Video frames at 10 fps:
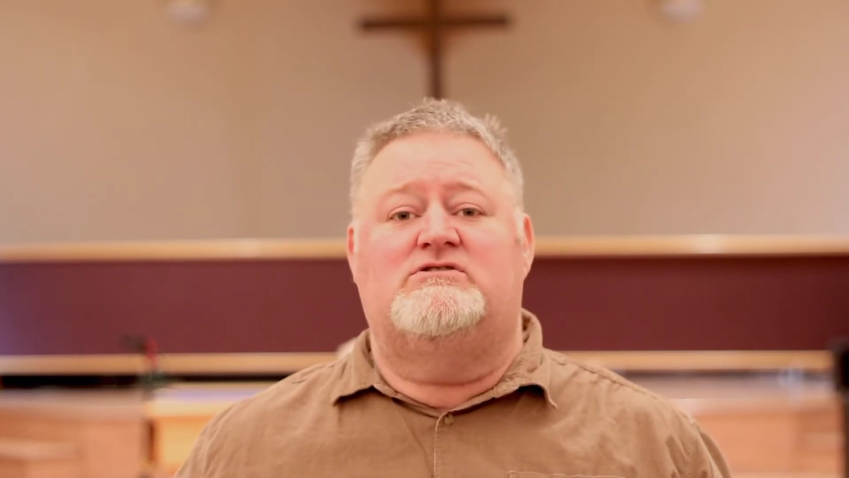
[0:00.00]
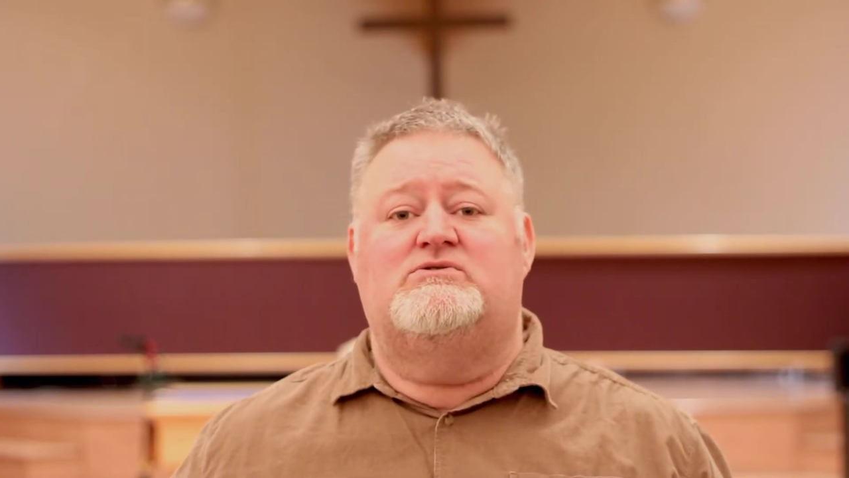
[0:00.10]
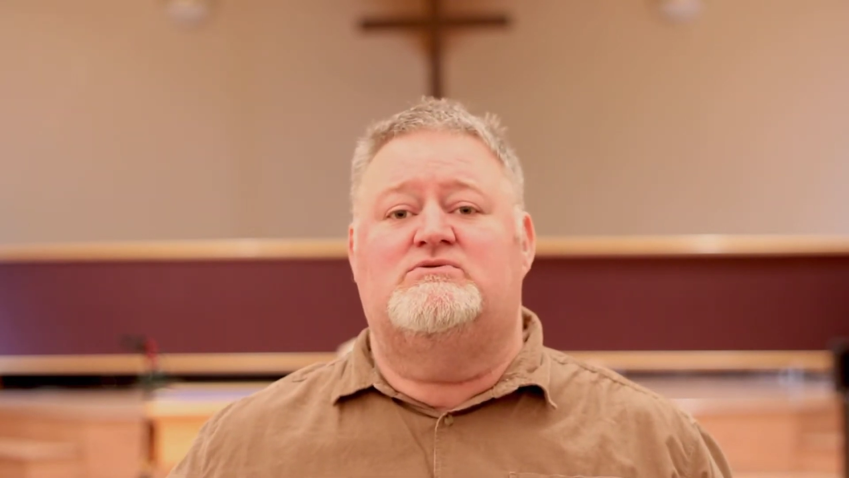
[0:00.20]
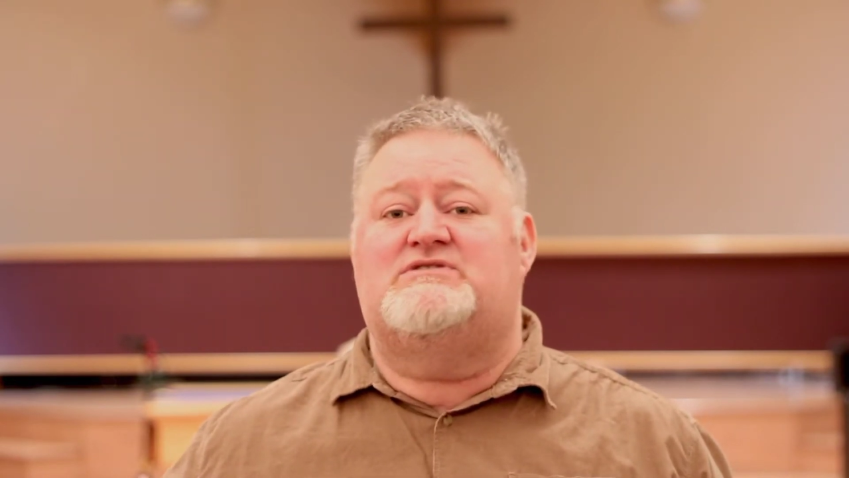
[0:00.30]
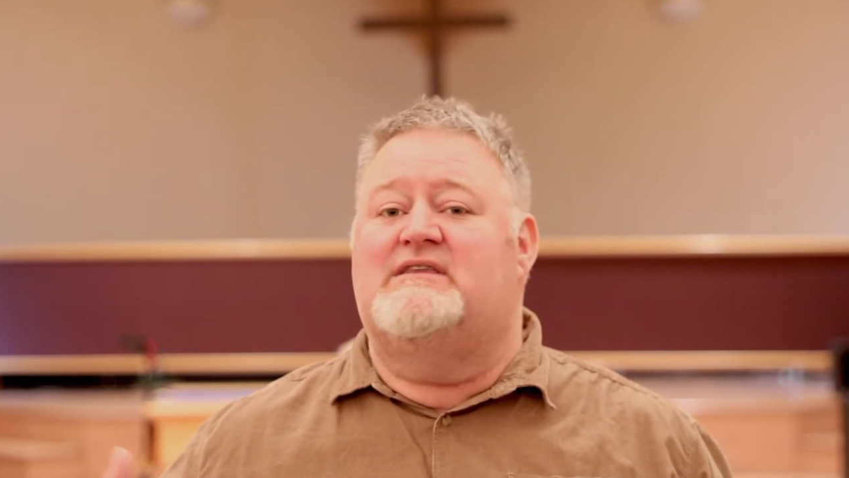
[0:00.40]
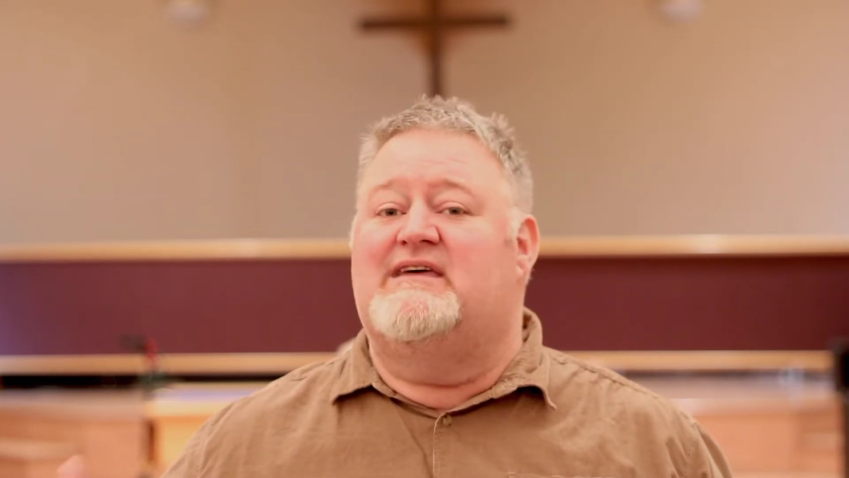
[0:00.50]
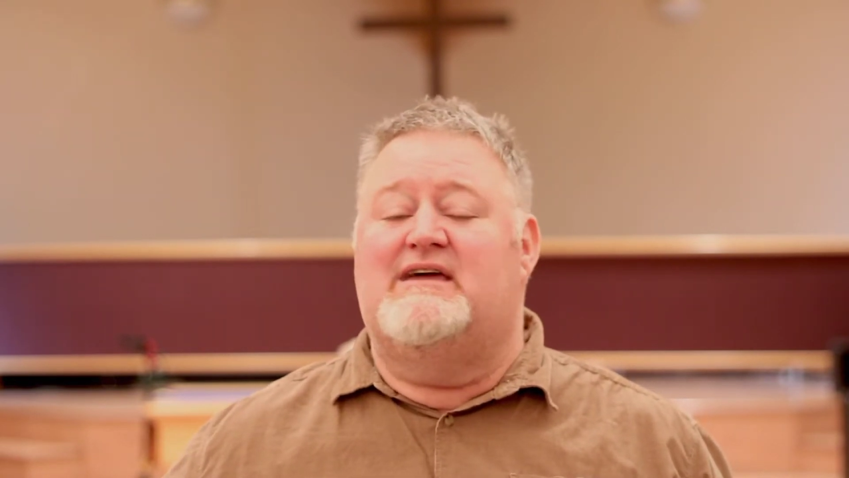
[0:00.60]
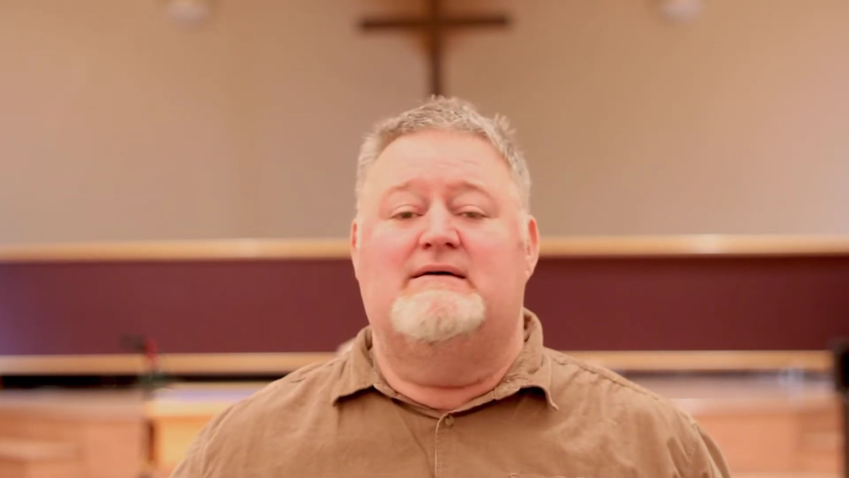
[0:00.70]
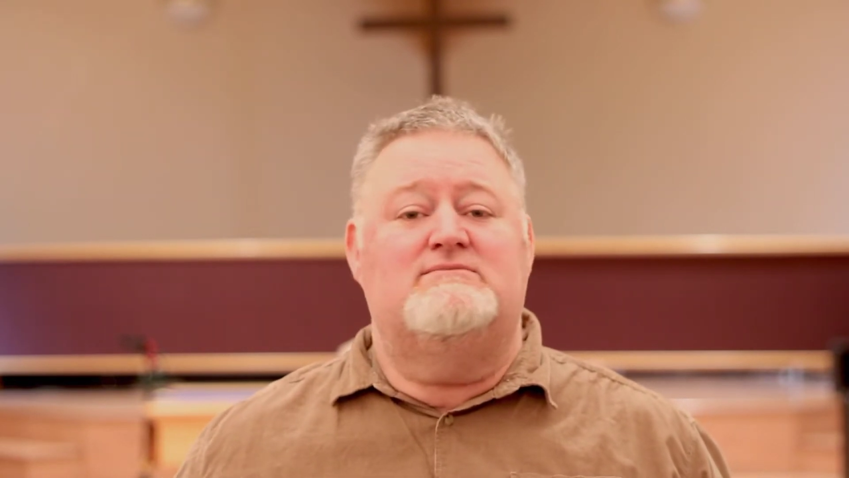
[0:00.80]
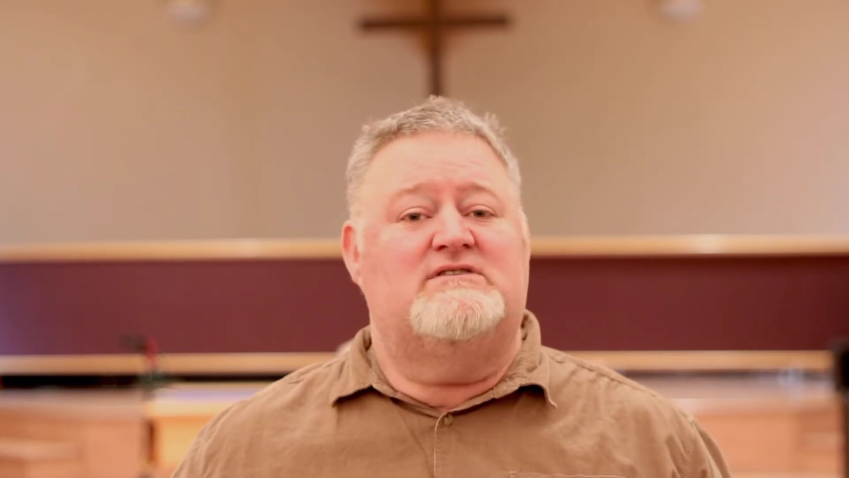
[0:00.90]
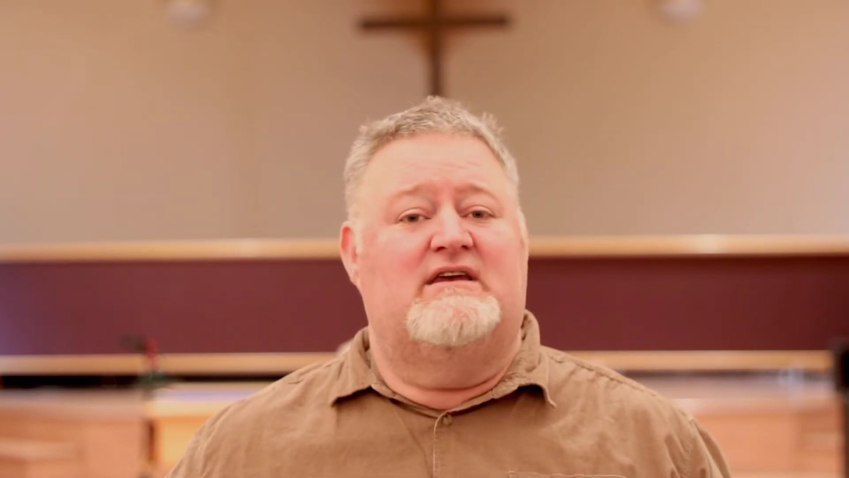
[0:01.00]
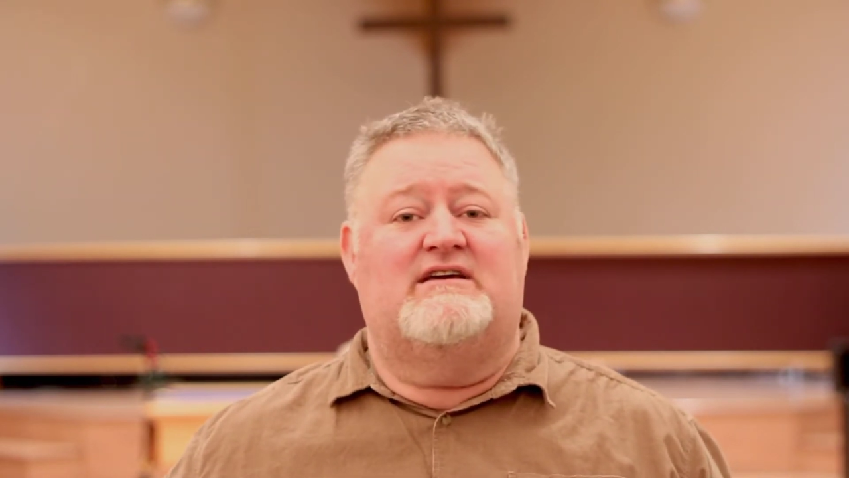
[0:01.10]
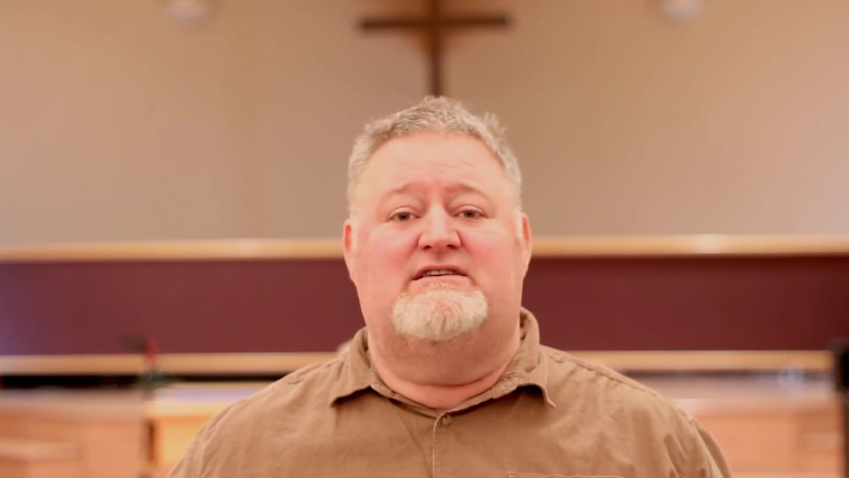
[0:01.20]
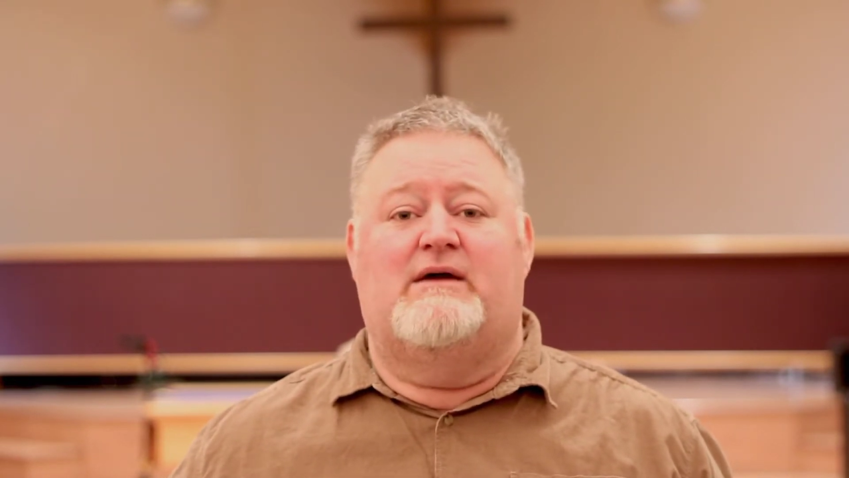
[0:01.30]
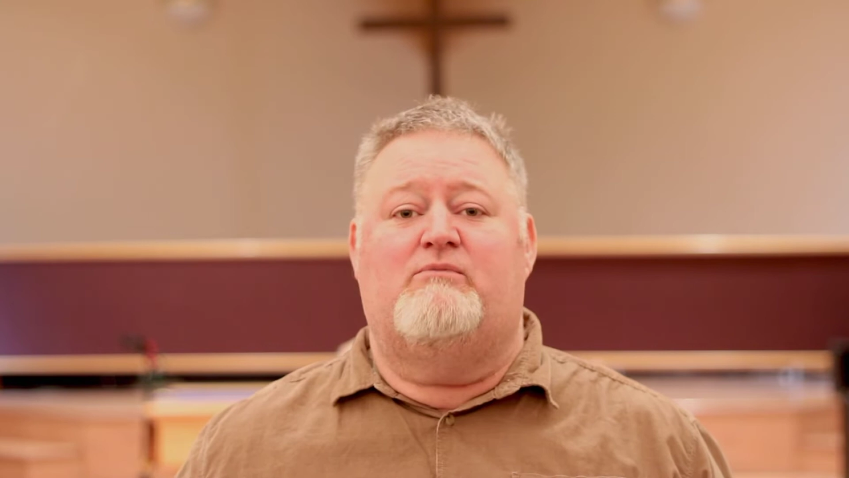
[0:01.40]
to sing the hymns in a
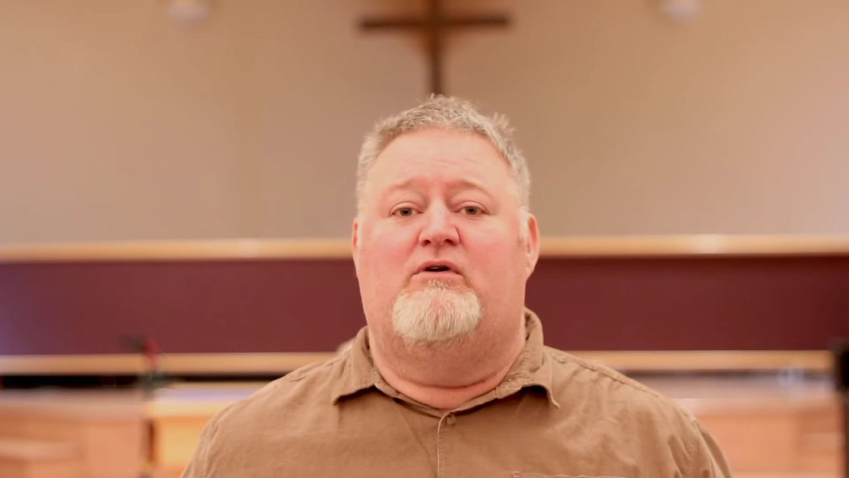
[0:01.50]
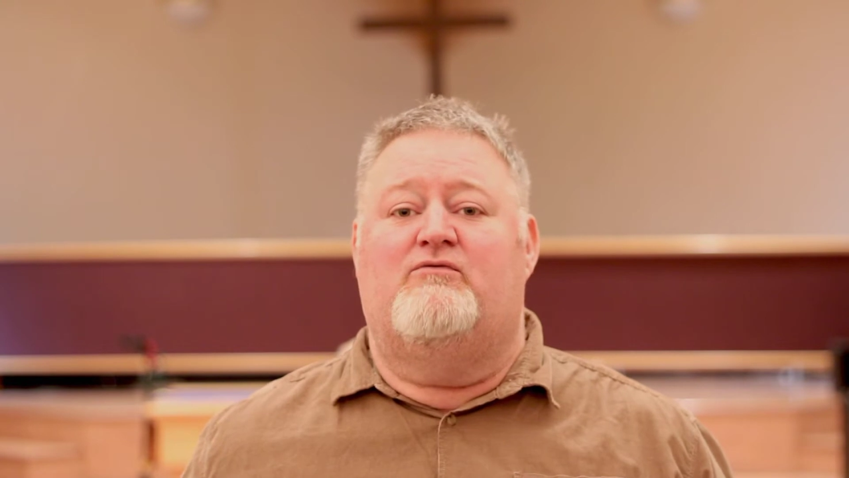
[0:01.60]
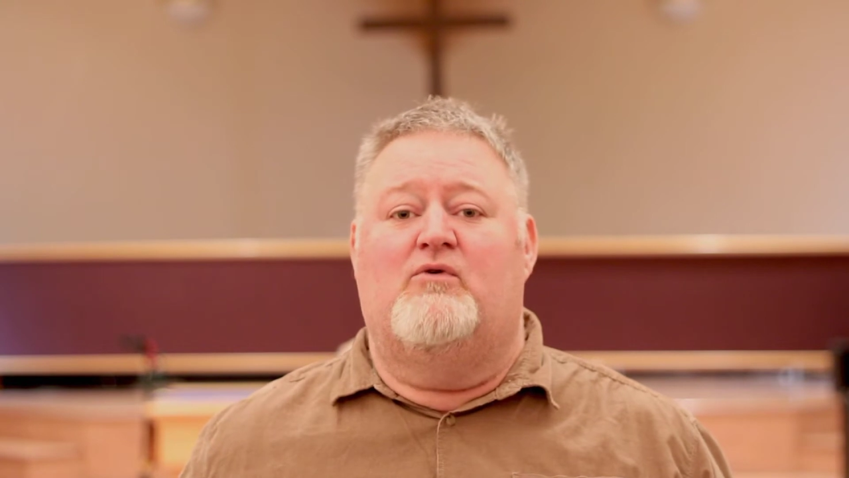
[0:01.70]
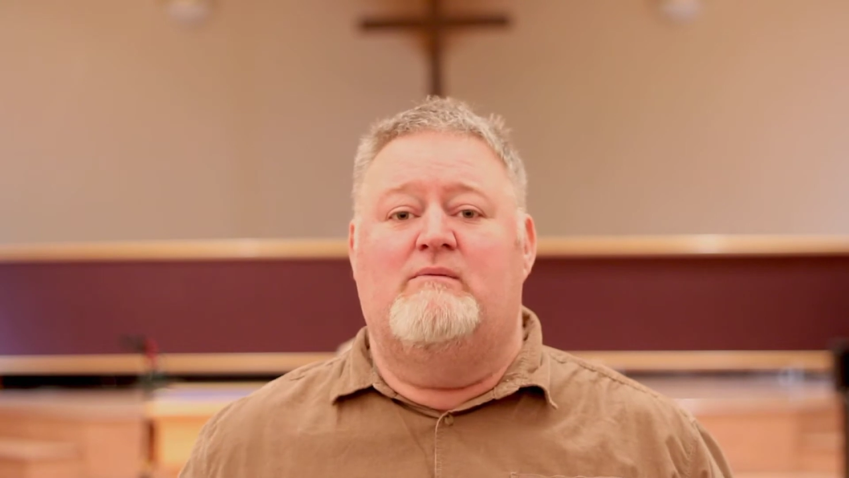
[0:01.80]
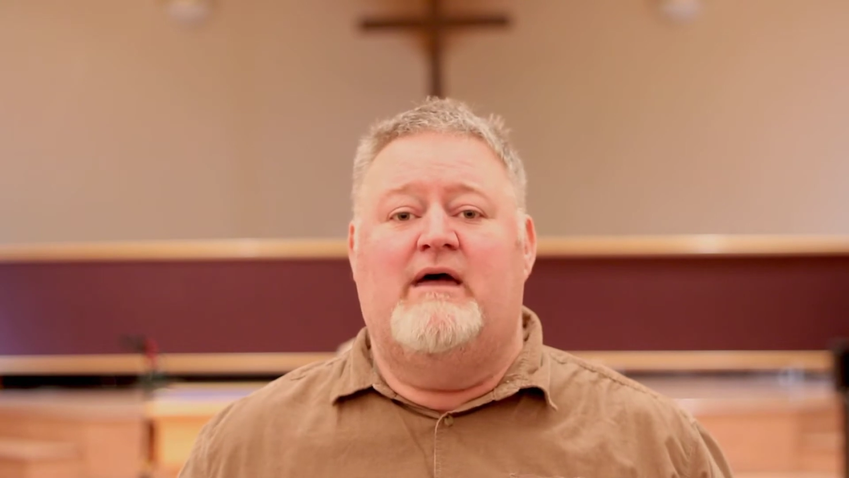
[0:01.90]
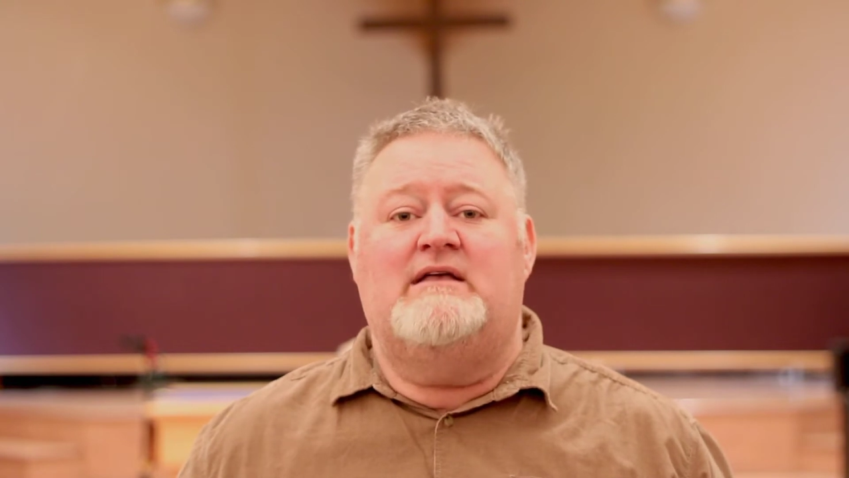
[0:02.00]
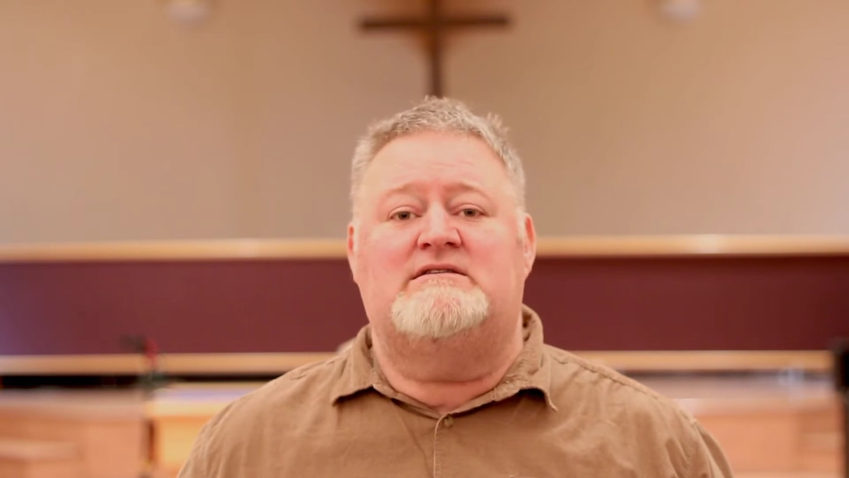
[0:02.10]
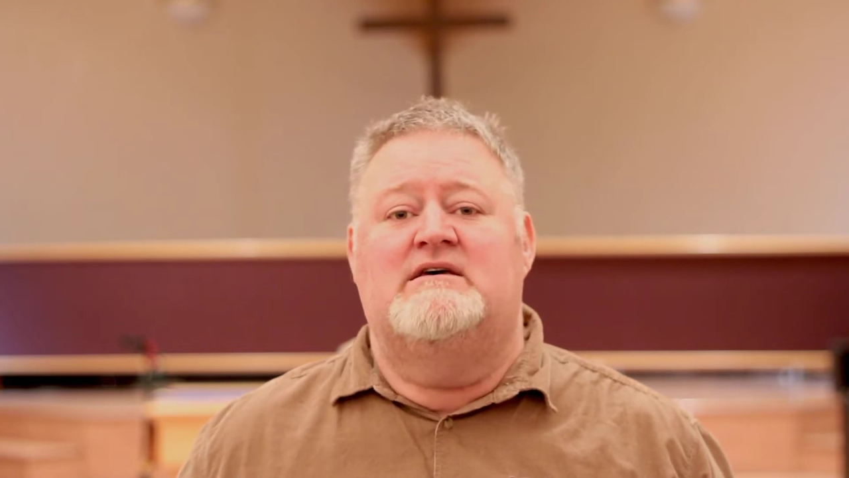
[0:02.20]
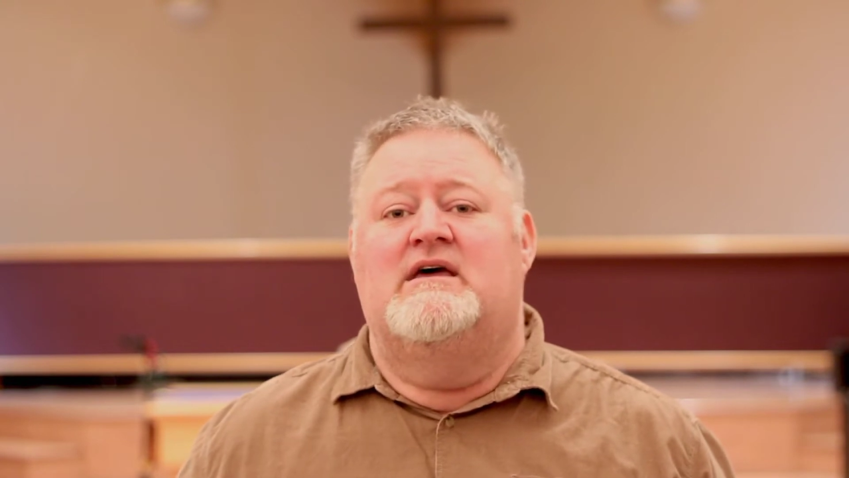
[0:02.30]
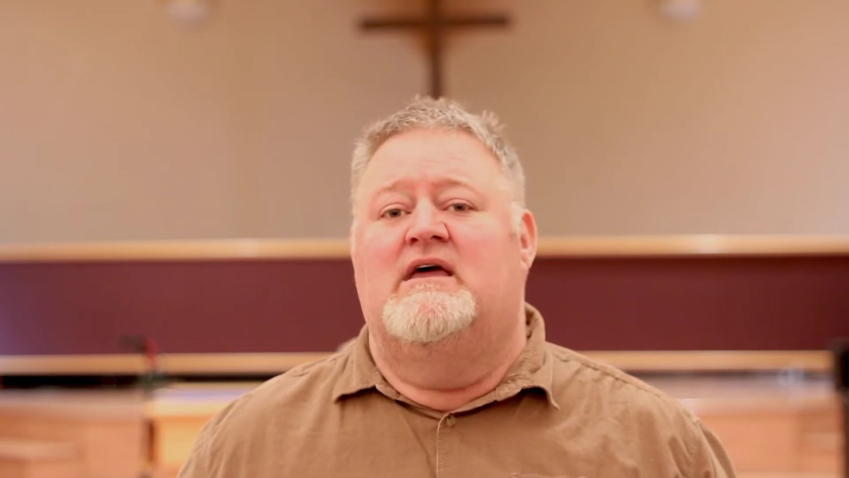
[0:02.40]
contemporary format.